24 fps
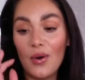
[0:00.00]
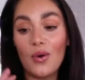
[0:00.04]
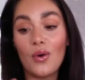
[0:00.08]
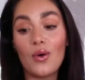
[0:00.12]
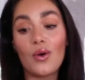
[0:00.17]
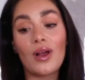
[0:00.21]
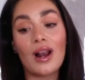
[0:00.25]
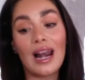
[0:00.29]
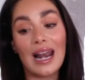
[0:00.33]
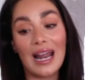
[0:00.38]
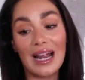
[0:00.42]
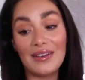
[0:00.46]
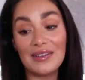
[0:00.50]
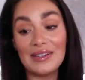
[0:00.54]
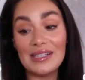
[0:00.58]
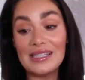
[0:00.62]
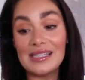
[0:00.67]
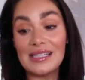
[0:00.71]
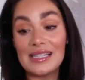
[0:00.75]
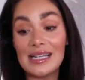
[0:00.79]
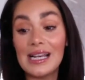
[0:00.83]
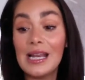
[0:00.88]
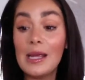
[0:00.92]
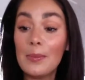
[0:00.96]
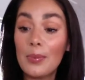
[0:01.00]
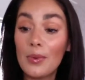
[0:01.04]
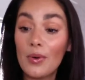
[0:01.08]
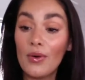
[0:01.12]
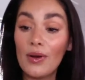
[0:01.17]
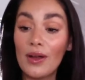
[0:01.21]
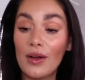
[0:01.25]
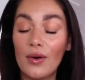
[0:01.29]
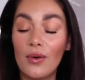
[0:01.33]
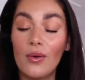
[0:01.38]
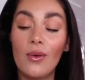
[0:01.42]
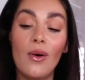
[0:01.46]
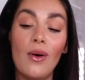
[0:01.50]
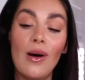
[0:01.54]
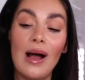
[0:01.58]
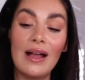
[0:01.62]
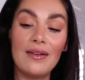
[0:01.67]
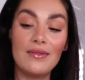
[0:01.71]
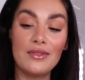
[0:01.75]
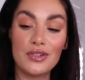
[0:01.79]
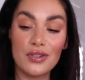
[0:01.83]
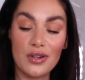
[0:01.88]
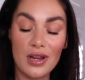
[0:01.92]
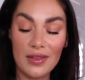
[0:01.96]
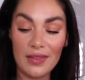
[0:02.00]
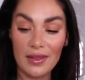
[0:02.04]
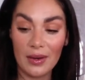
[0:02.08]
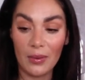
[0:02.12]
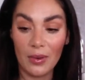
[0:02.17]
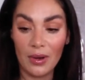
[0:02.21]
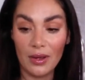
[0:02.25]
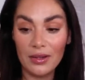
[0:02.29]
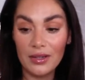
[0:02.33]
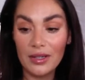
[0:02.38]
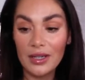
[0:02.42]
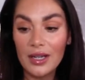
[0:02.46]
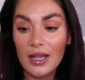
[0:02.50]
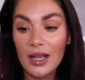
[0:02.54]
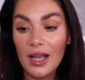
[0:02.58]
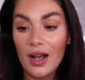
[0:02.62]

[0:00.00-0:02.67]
or Clarins lip oil. Oh, I haven't tried that one.